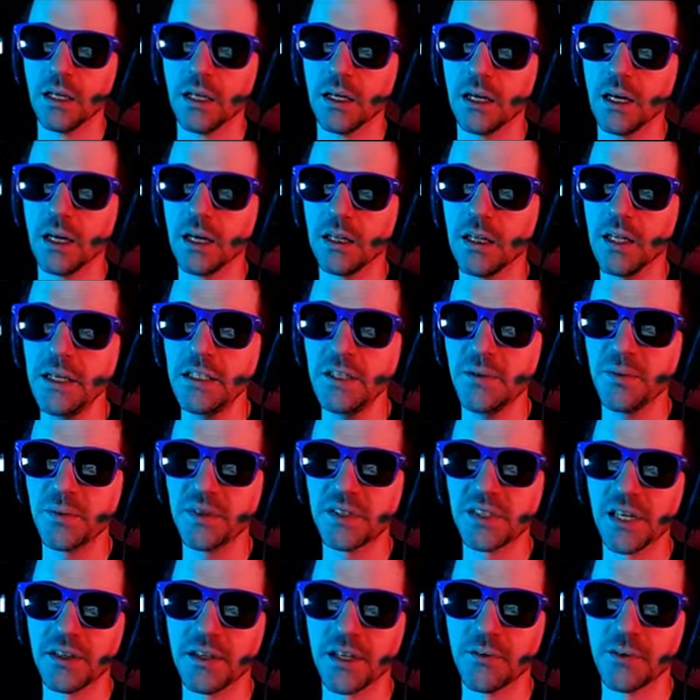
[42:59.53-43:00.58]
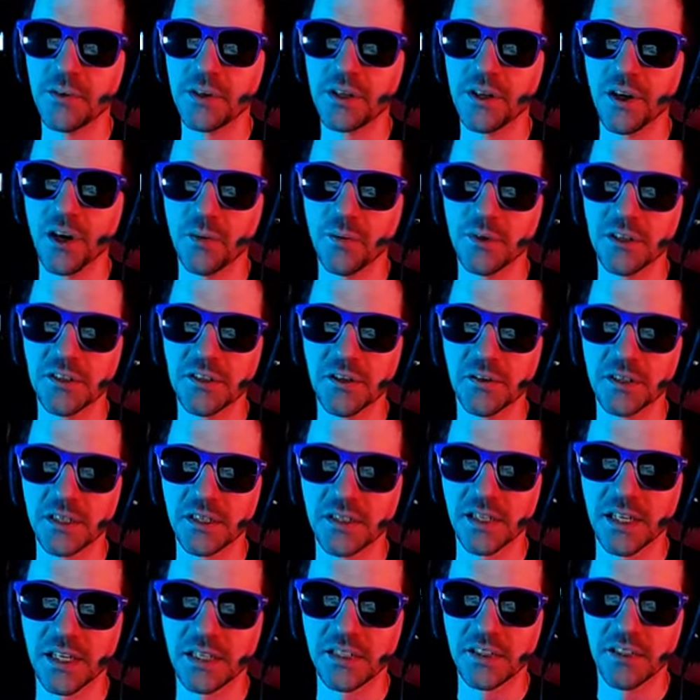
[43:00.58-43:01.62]
I like to pretend that when Karma Jolt does
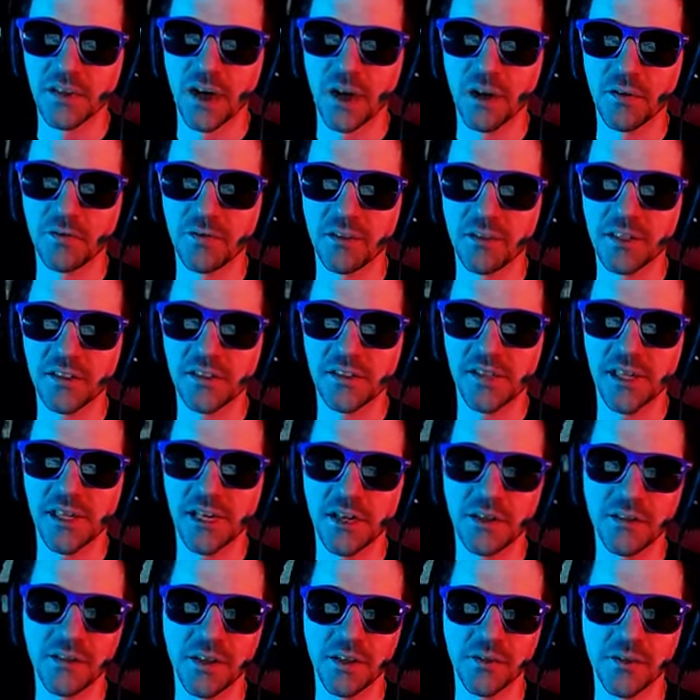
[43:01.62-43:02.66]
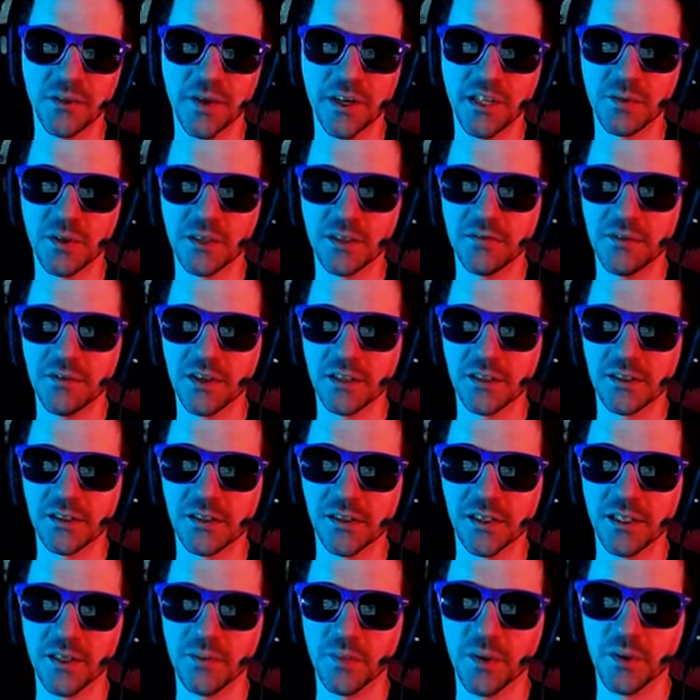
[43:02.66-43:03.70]
that scoffing sound, he randomly fell
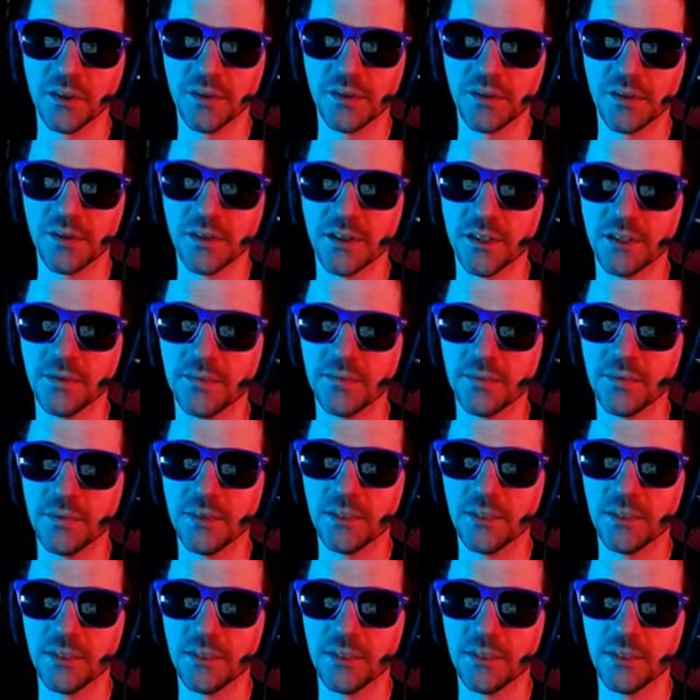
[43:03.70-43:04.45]
asleep on stream.